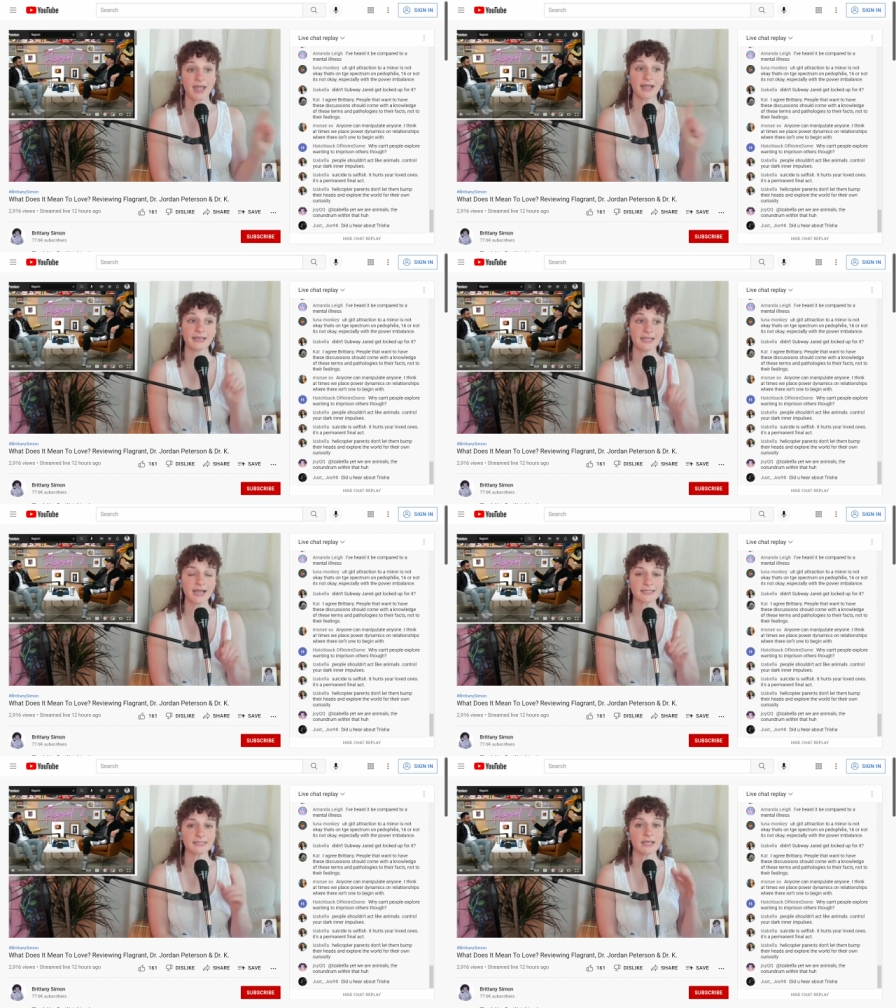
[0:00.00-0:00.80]
And
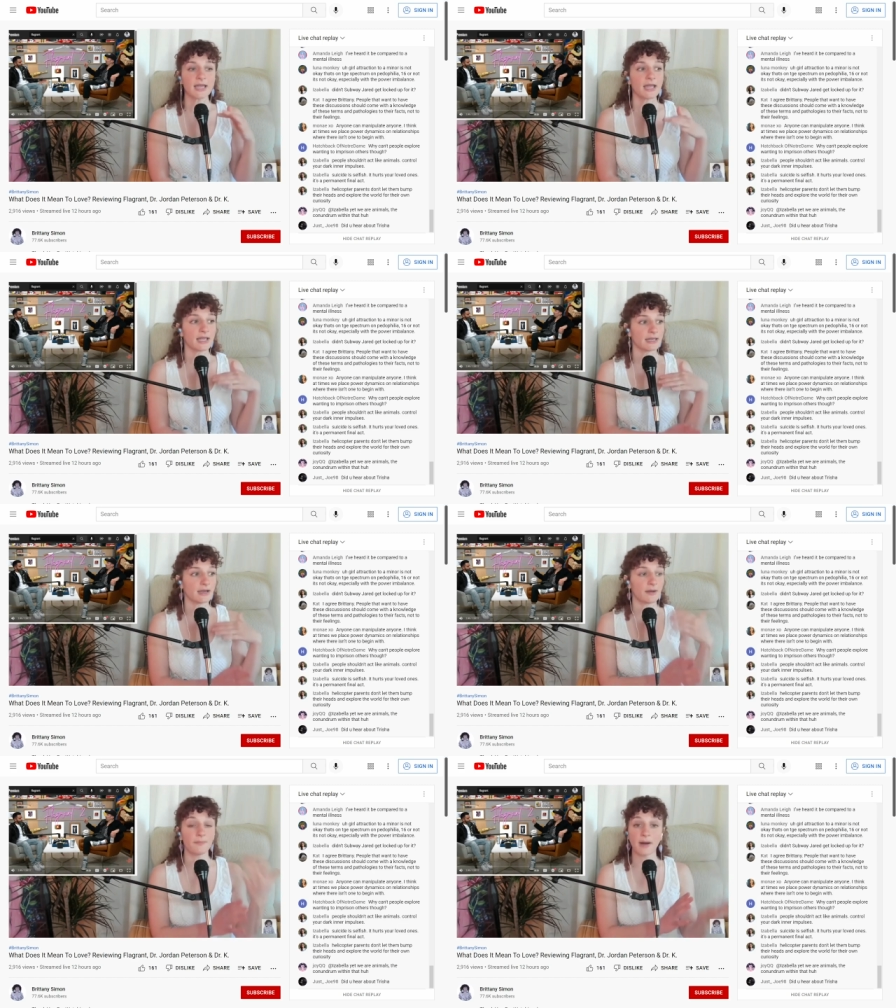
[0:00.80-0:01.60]
yes, in
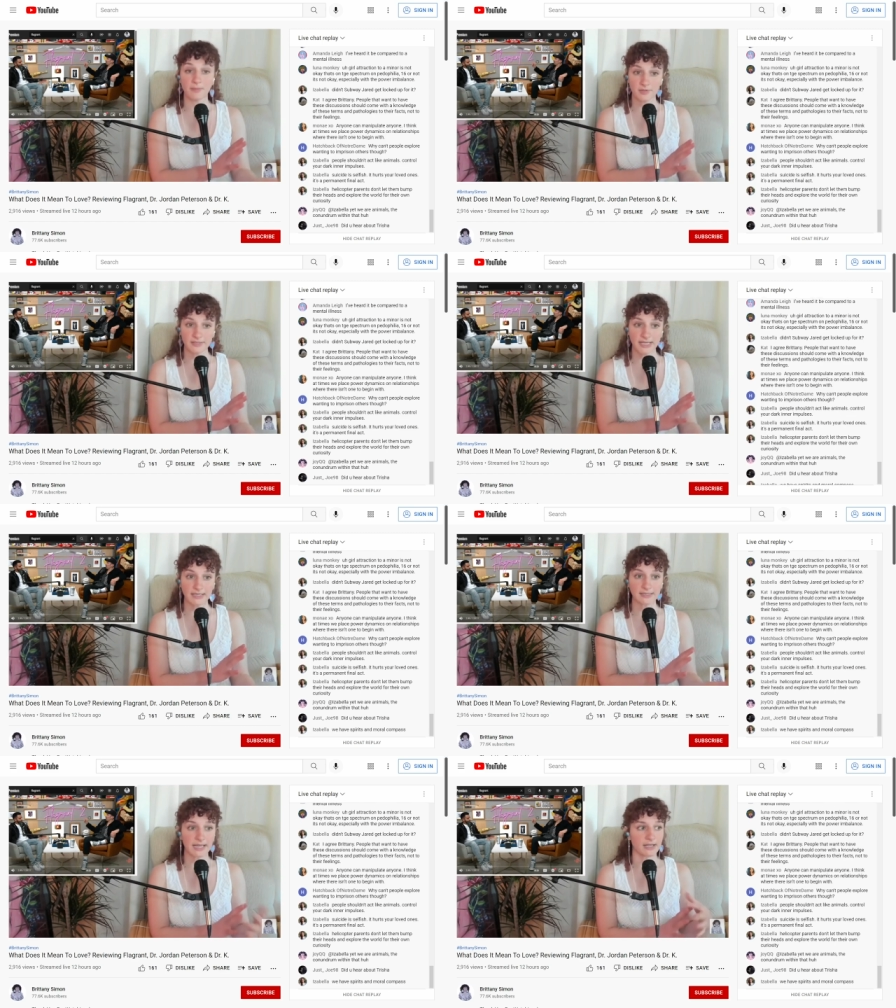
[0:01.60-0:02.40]
a bubble
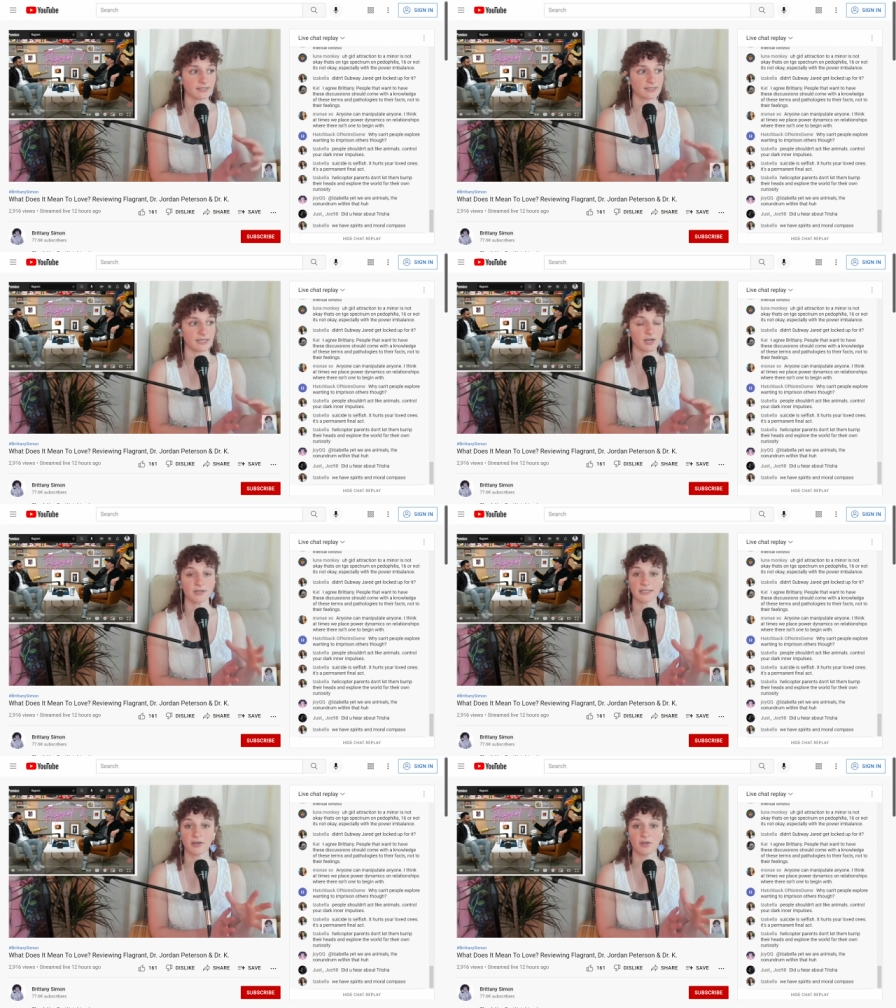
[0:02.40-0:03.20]
sense, I could sit here
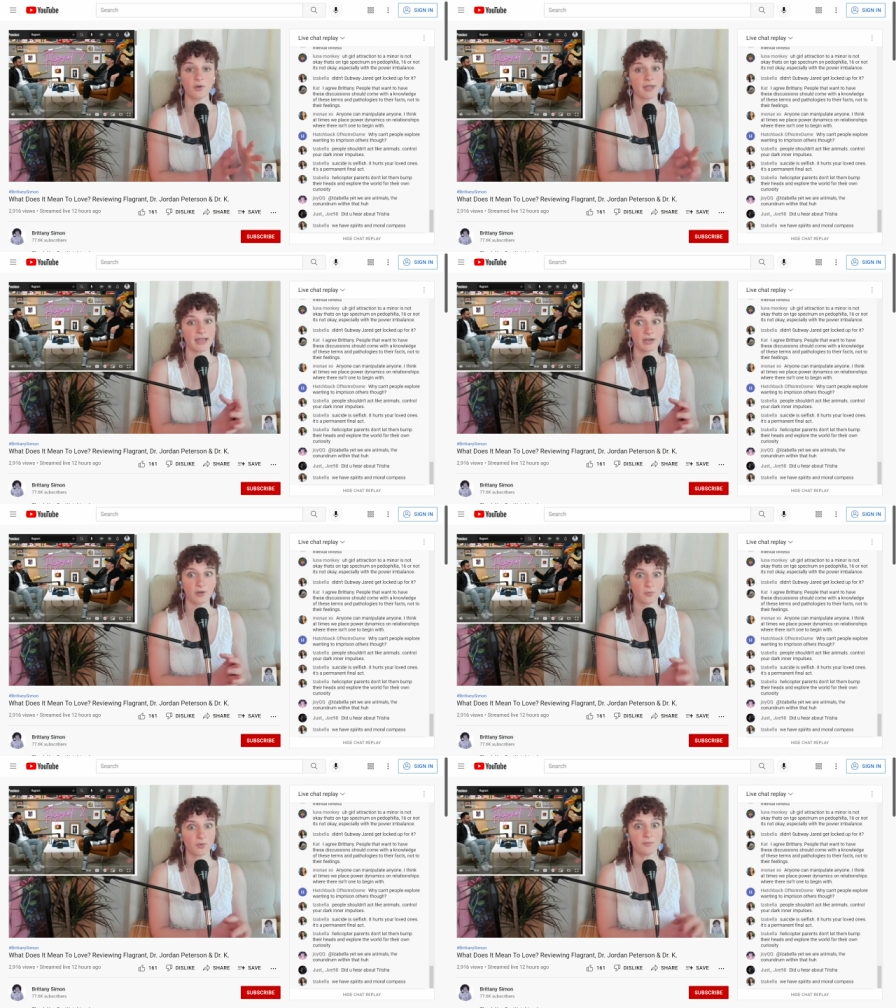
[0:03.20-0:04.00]
and tell you, okay, in
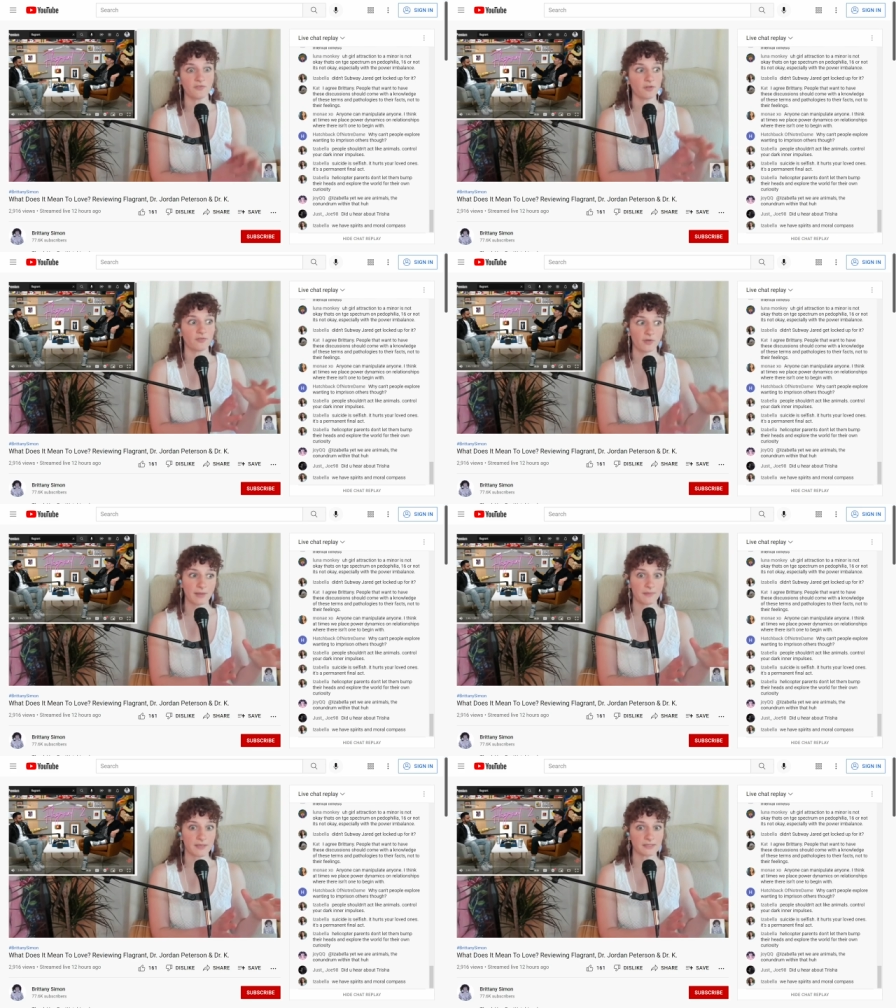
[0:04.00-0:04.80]
a room full of
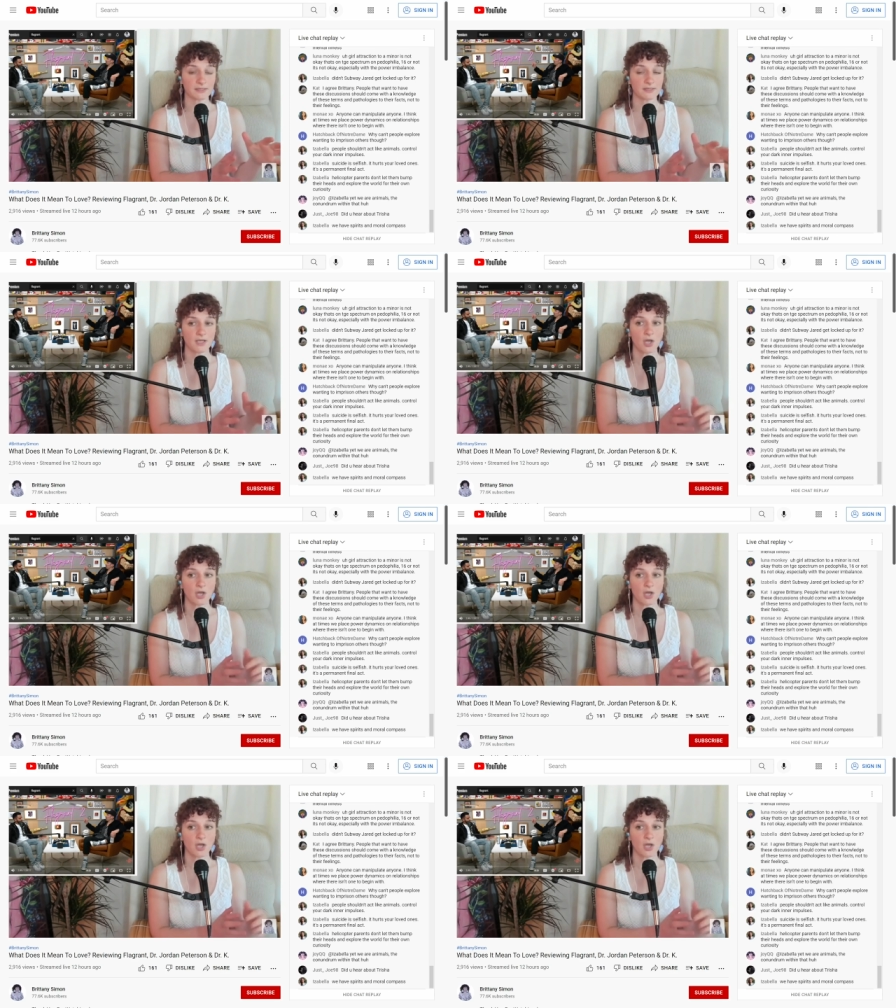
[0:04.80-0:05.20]
rapists,